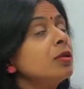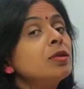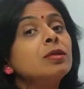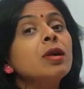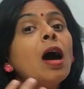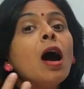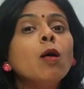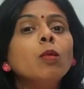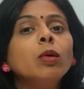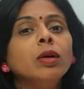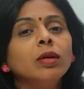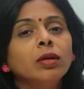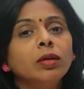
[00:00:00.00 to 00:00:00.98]

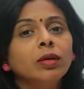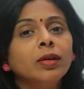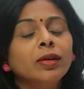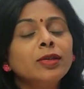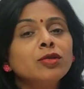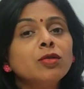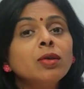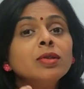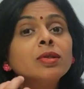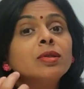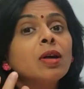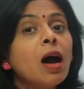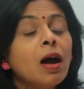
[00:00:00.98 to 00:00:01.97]
sour. It's not
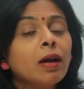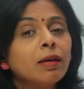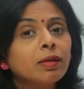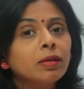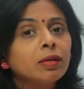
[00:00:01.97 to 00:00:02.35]
sour.